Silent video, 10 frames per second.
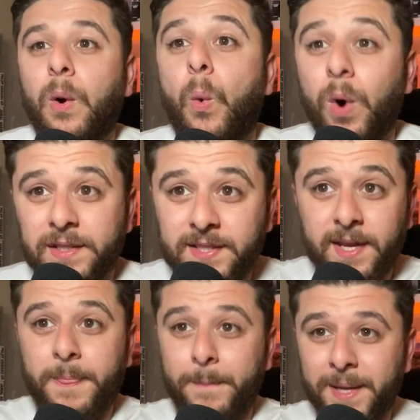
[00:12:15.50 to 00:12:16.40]
Once
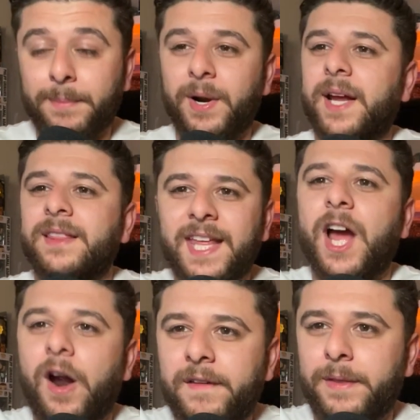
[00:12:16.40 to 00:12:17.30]
again, the big brand, they
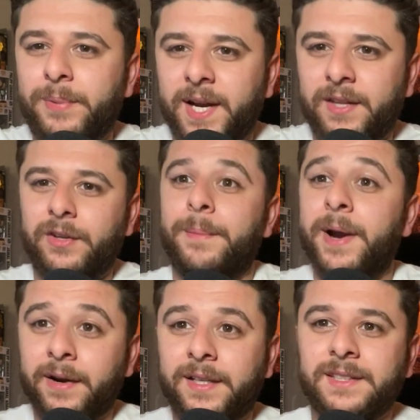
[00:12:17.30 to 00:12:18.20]
are the brand. They're
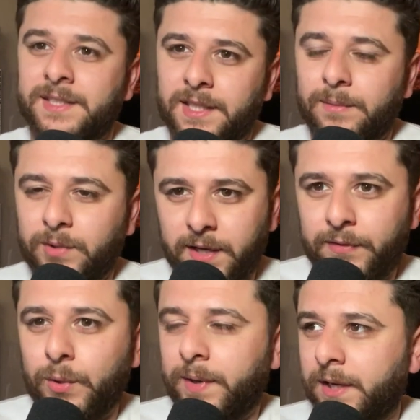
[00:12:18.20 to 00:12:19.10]
America's team,
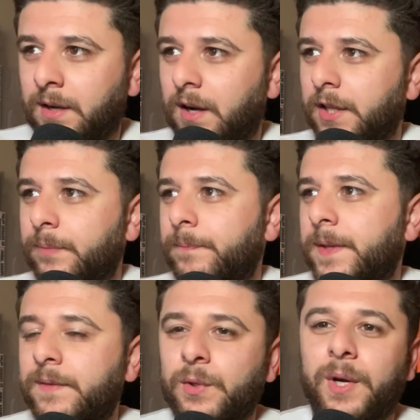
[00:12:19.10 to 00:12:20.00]
whatever you want to call them,
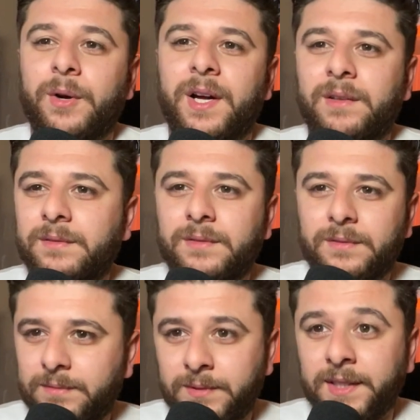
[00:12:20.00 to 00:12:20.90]
even though I don't
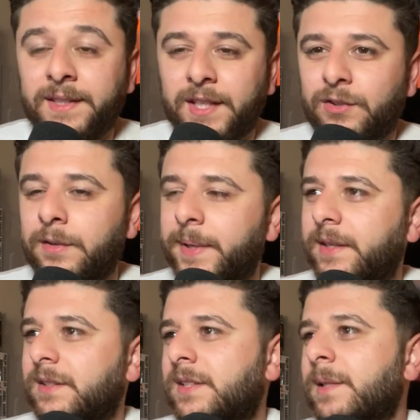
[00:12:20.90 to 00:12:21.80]
really think they're
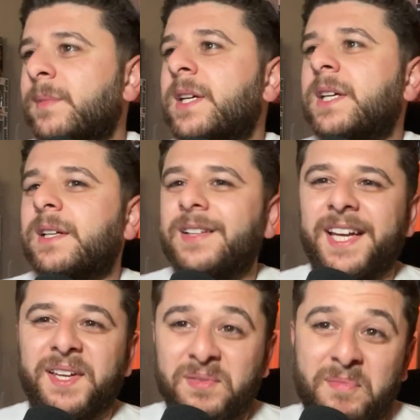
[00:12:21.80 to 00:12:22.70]
America's team,
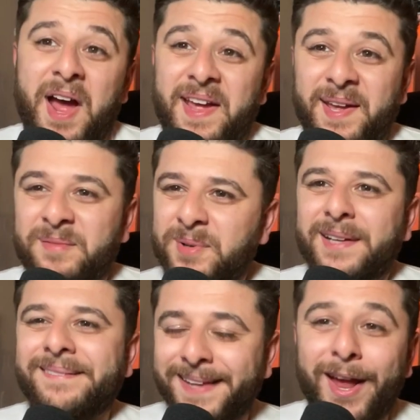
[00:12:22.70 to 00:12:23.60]
like in my head,
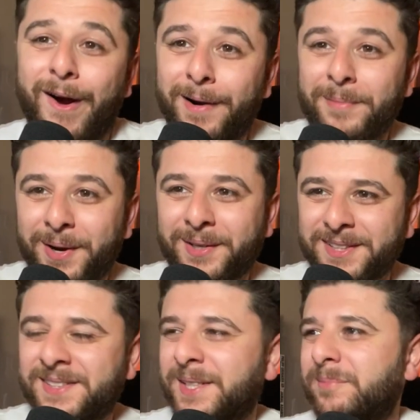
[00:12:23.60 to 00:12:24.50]
but they are
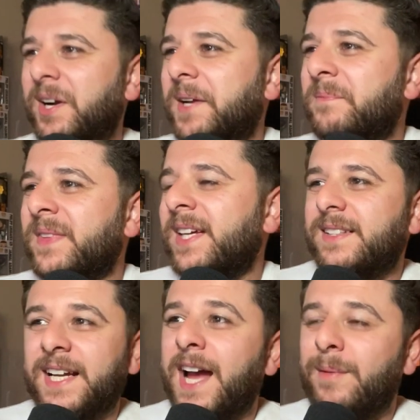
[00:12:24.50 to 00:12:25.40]
America's team, right?
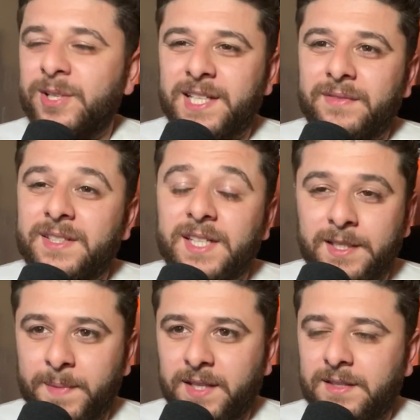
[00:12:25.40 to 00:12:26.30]
The Cowboys having
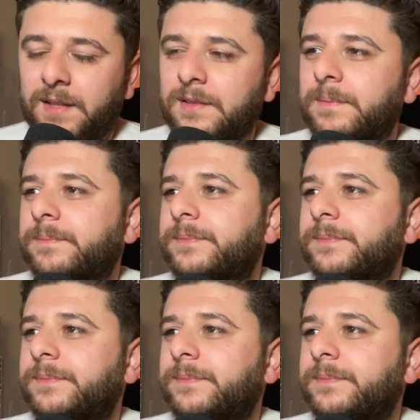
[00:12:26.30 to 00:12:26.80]
six makes sense.